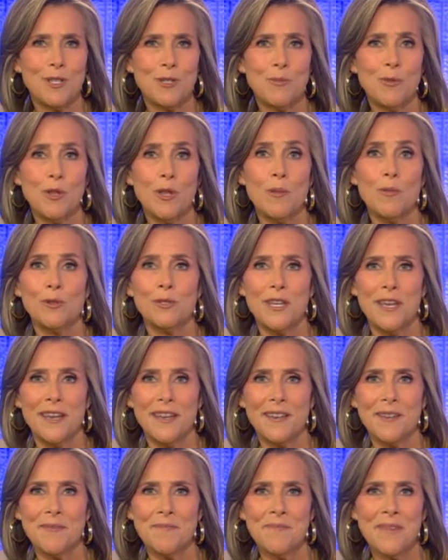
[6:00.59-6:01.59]
Shmuley Boteach.
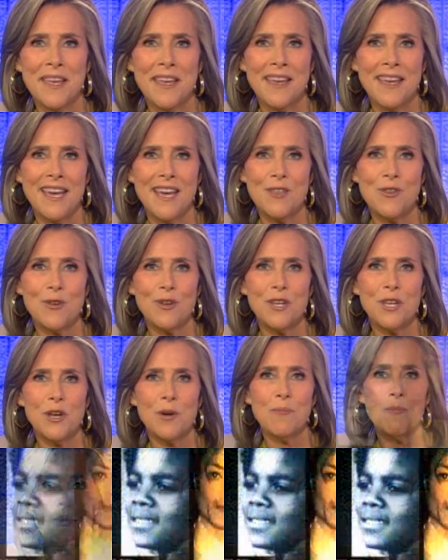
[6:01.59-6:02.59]
And you can hear
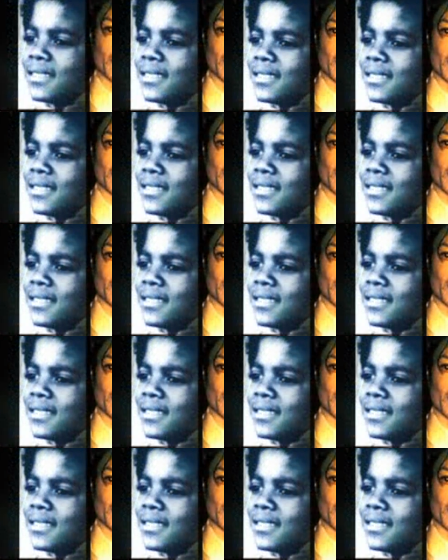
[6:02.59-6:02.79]
more of the